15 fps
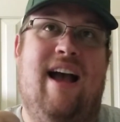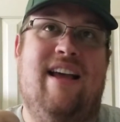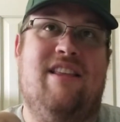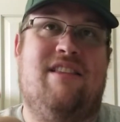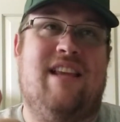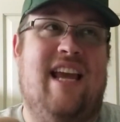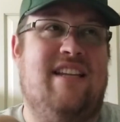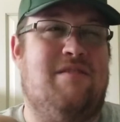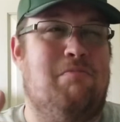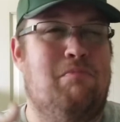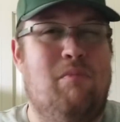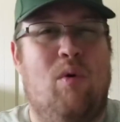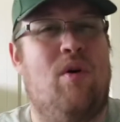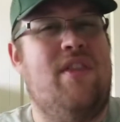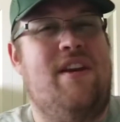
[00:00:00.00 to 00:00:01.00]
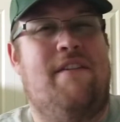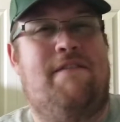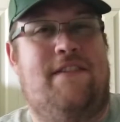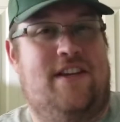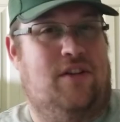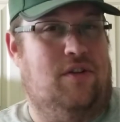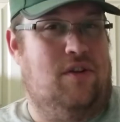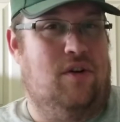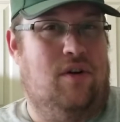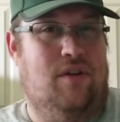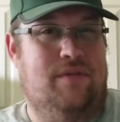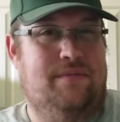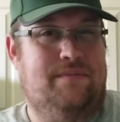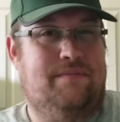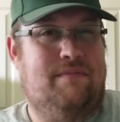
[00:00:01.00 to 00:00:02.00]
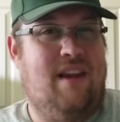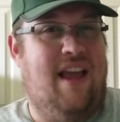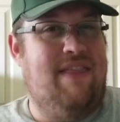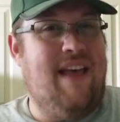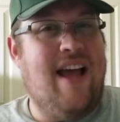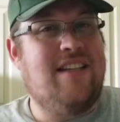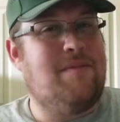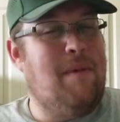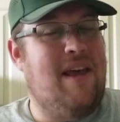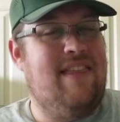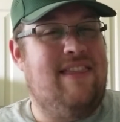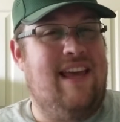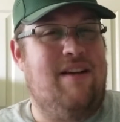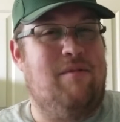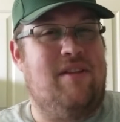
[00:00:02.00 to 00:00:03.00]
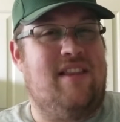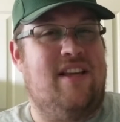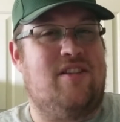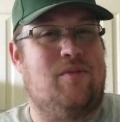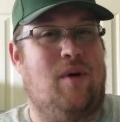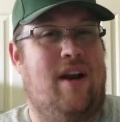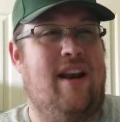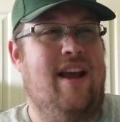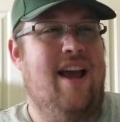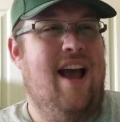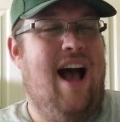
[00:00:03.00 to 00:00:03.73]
it's more than a field goal. And that's my thing with this one.